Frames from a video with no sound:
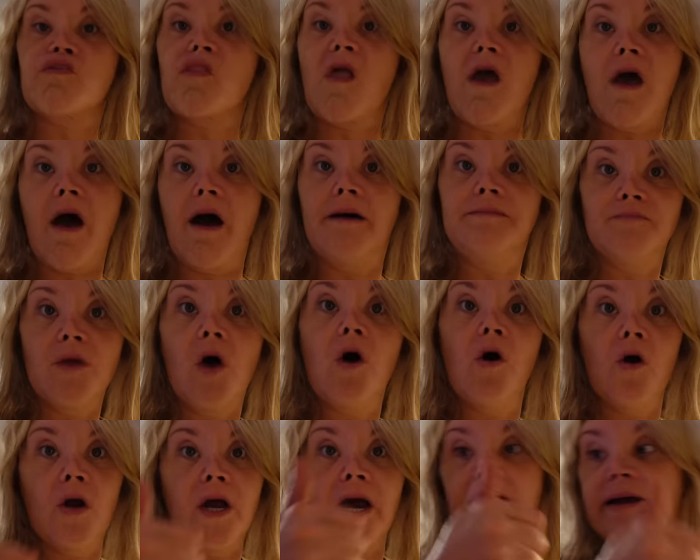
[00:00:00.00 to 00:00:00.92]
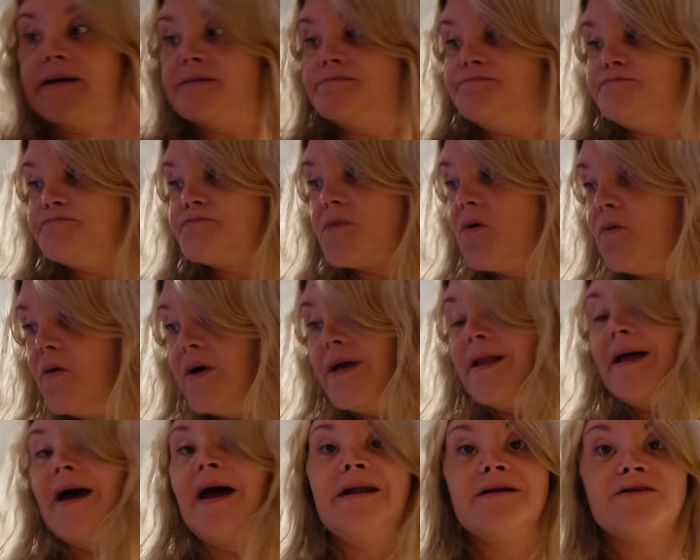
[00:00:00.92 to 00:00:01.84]
Yeah, okay. We're
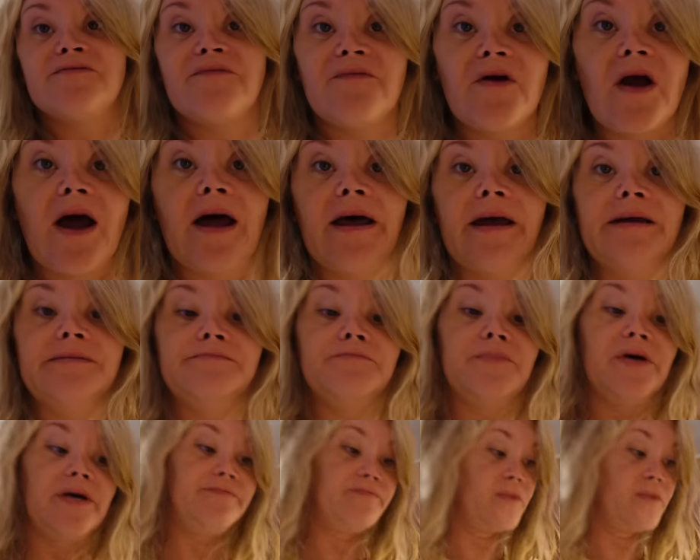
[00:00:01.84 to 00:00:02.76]
glad it's Friday, but